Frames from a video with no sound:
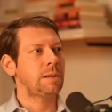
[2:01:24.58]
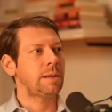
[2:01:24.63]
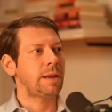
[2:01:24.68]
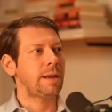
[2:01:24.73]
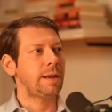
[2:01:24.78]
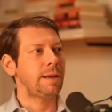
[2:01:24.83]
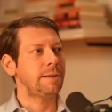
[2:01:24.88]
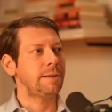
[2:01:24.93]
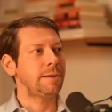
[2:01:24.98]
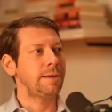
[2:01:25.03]

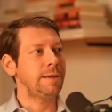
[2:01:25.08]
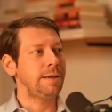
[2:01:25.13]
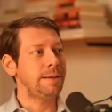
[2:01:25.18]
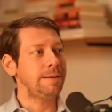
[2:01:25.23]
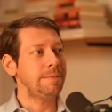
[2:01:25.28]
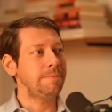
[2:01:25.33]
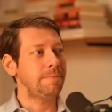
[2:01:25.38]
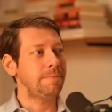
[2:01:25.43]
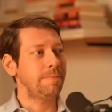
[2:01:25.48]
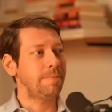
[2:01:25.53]
And
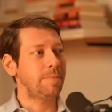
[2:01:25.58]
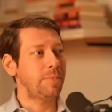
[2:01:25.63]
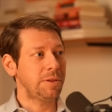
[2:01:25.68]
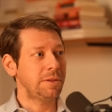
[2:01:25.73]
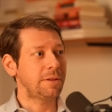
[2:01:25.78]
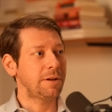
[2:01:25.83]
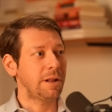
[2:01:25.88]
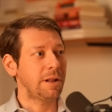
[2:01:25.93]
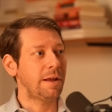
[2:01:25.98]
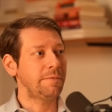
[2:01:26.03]
he
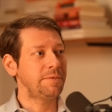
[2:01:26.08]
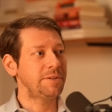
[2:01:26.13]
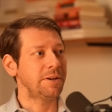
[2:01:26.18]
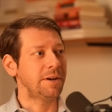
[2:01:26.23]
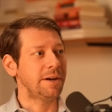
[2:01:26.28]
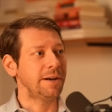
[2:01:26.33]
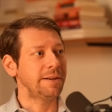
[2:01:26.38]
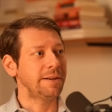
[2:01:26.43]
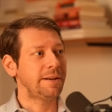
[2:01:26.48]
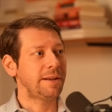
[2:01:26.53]
put the gloves
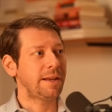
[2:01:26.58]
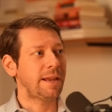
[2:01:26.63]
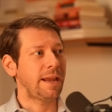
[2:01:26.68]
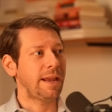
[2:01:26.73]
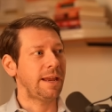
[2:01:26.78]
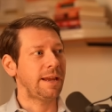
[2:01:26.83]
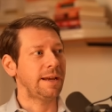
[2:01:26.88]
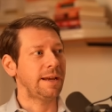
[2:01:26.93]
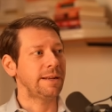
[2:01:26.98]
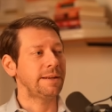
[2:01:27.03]
on,
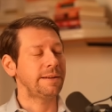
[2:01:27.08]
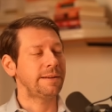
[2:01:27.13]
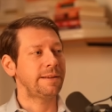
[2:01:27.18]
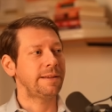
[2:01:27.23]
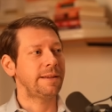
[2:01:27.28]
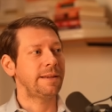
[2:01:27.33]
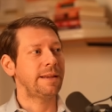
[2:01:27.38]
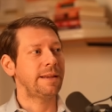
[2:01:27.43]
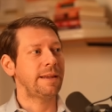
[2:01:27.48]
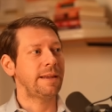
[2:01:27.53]
and
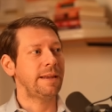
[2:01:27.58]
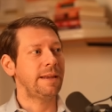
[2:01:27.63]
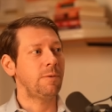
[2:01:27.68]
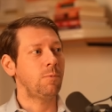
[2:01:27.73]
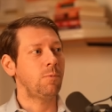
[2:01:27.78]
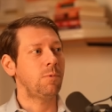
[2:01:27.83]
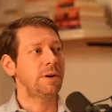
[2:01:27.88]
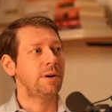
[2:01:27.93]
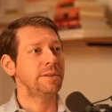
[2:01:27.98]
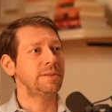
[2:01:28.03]

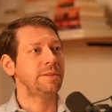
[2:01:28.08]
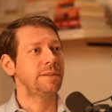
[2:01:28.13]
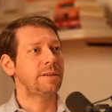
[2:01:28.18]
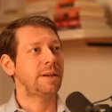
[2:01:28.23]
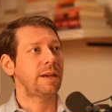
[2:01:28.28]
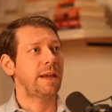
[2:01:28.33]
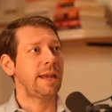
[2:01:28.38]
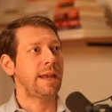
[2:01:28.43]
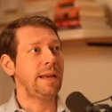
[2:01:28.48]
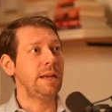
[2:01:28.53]
it was
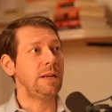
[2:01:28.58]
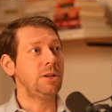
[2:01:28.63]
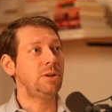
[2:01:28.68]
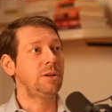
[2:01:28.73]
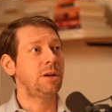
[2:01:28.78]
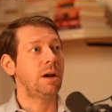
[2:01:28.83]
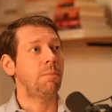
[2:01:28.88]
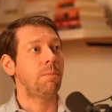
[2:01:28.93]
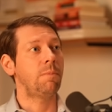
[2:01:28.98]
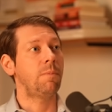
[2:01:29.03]
a
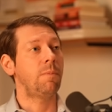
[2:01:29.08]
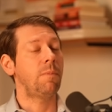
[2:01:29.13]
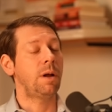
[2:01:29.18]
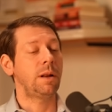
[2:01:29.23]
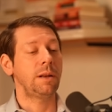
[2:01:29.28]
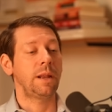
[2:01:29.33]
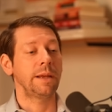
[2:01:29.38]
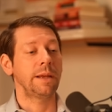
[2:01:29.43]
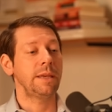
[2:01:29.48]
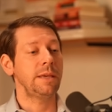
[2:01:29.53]
com-
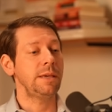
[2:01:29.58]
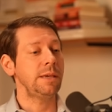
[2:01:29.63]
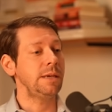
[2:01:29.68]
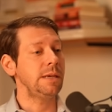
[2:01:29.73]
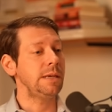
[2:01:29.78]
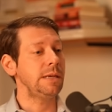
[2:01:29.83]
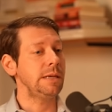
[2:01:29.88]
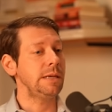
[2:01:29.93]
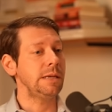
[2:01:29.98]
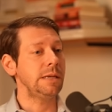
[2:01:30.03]
like
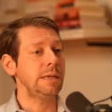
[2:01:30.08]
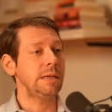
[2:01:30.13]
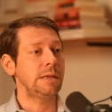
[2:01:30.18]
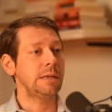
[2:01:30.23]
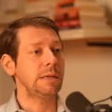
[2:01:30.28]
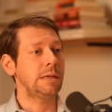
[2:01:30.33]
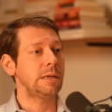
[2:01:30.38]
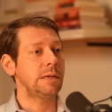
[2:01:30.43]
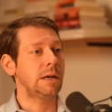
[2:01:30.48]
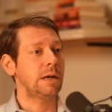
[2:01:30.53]
he
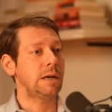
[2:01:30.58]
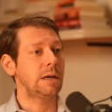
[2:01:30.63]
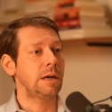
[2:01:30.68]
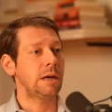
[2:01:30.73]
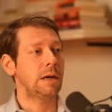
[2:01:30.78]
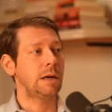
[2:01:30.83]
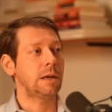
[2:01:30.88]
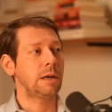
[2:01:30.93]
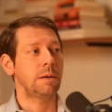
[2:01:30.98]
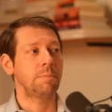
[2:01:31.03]

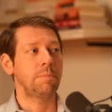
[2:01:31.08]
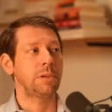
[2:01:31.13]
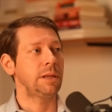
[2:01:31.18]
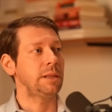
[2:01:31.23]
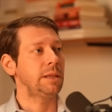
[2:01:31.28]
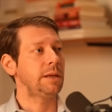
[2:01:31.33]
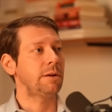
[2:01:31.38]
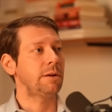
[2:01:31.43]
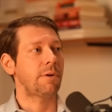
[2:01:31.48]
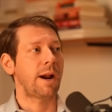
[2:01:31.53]

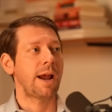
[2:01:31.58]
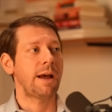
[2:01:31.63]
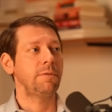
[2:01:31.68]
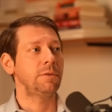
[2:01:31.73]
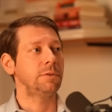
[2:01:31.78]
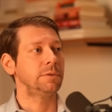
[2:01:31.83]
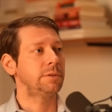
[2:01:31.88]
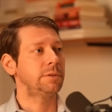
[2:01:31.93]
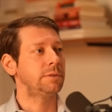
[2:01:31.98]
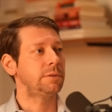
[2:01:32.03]
completely
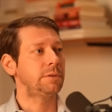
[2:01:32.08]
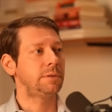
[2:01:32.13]
unraveled.